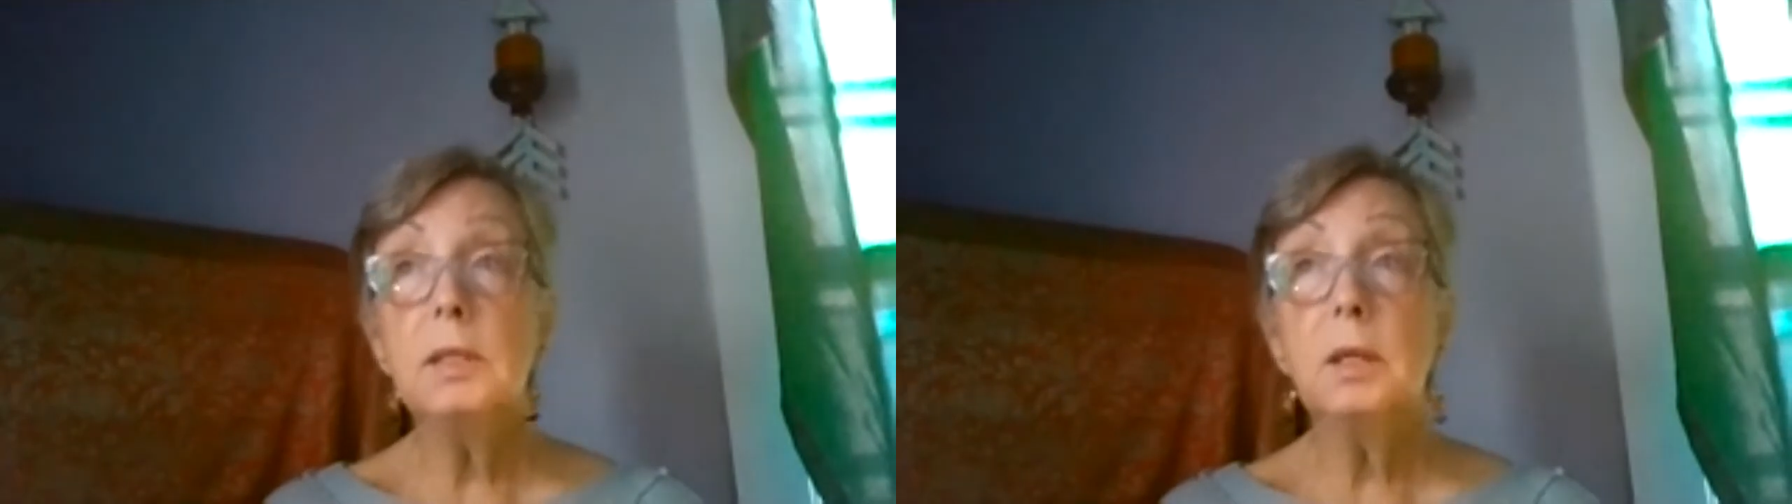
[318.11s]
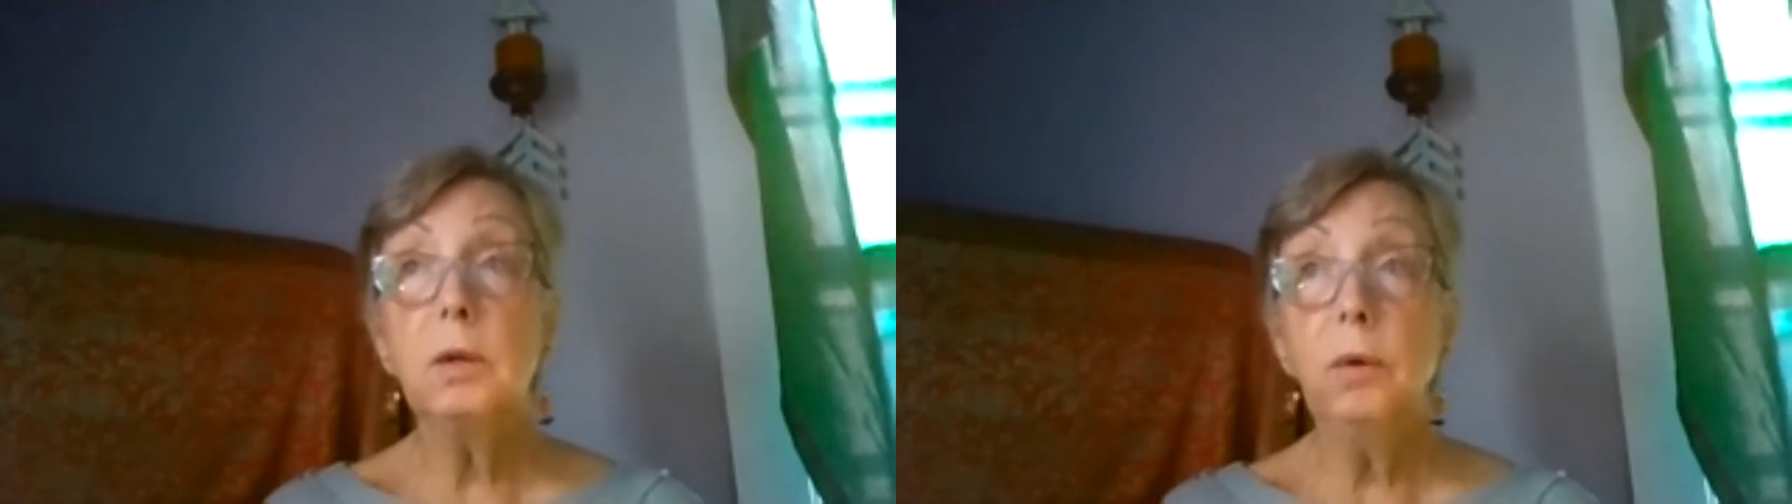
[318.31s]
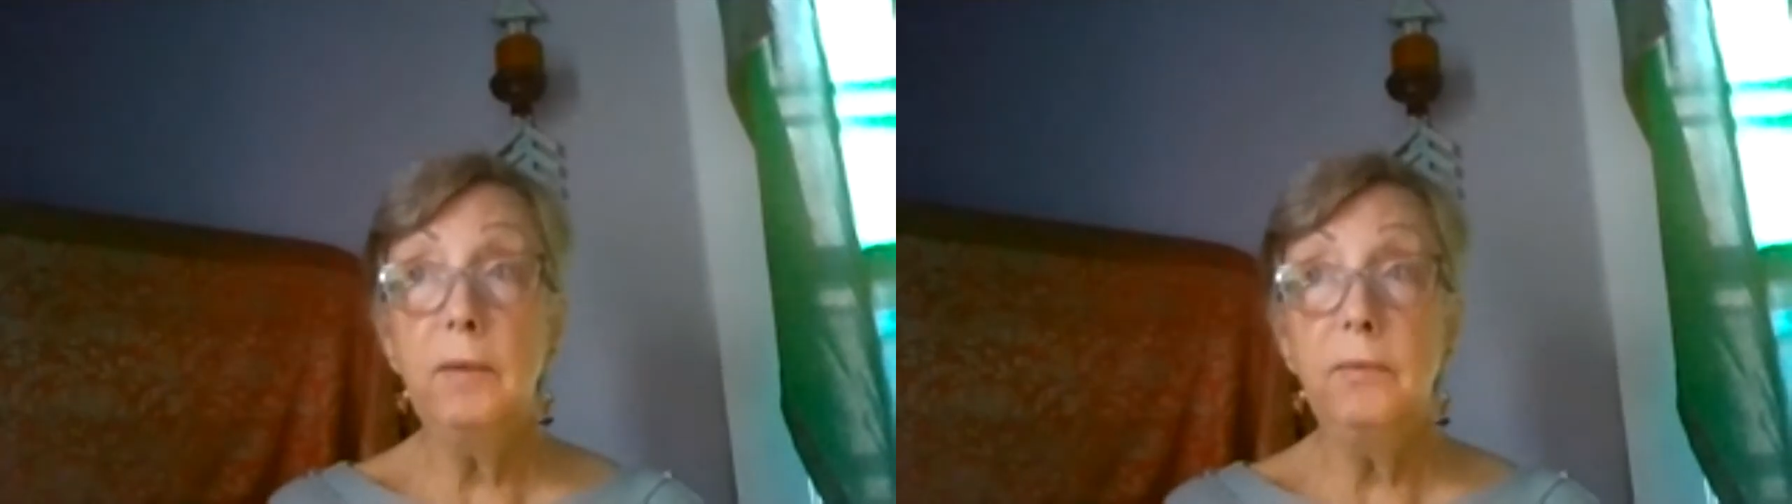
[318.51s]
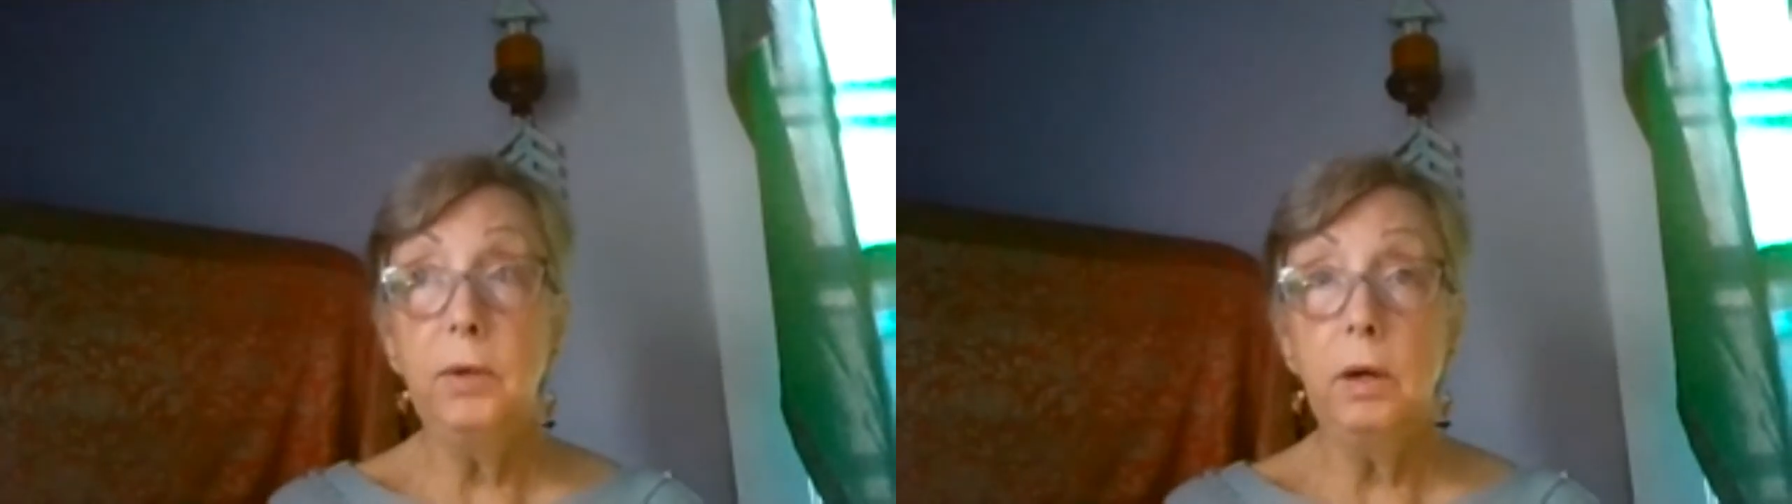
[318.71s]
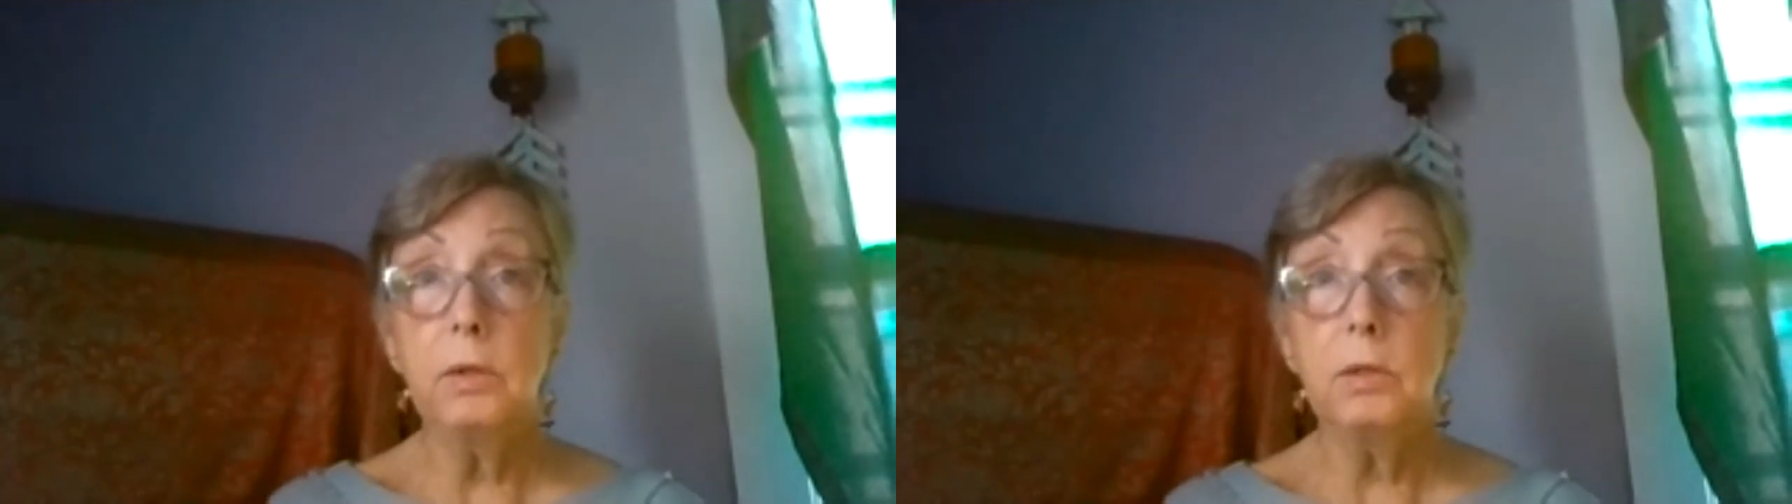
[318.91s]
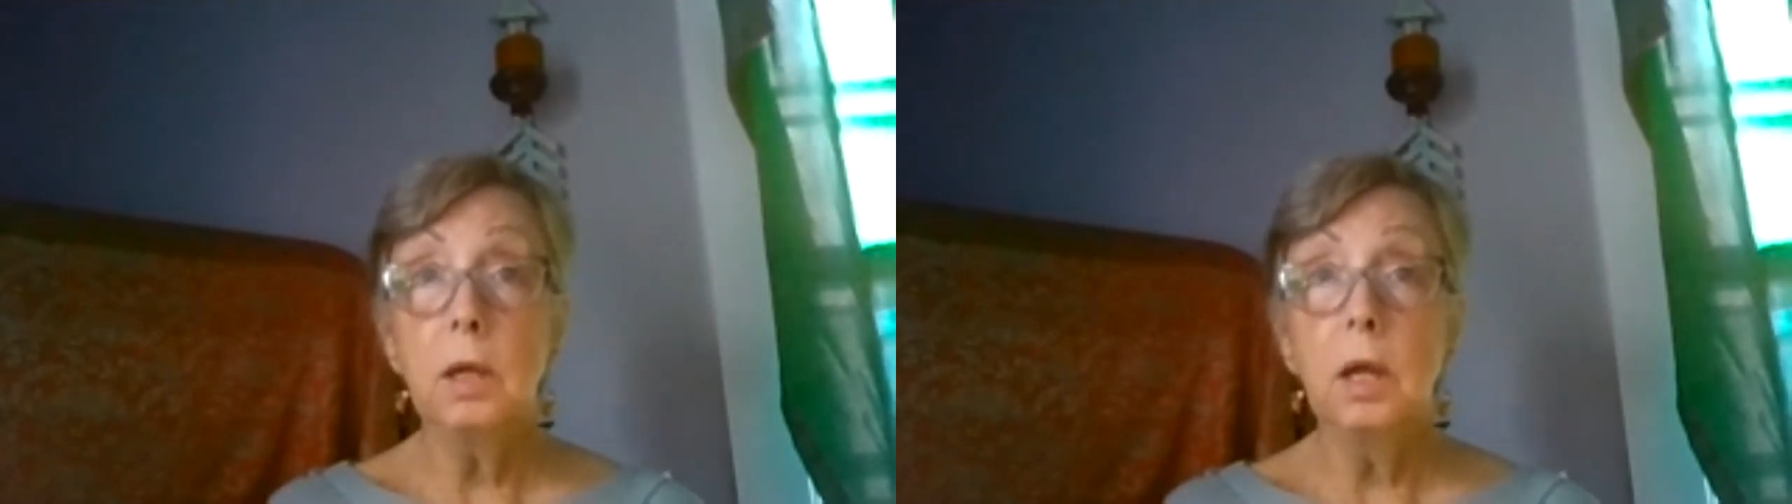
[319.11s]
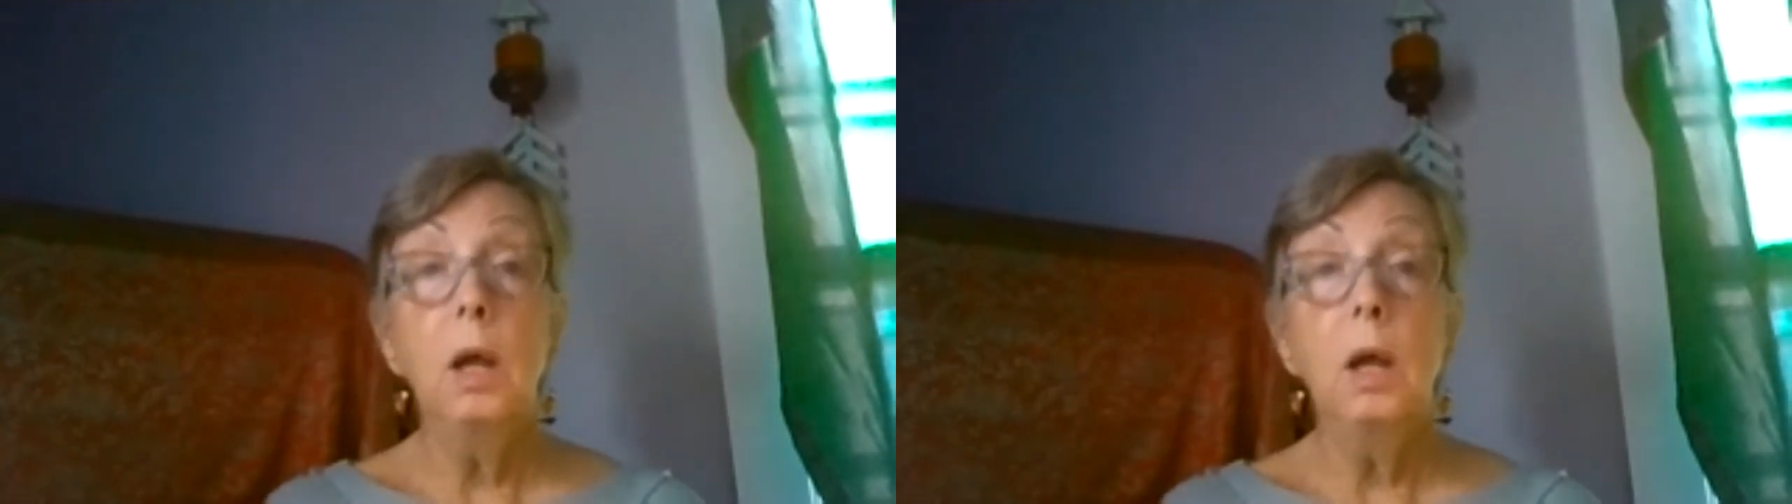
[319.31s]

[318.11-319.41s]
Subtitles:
the graveyards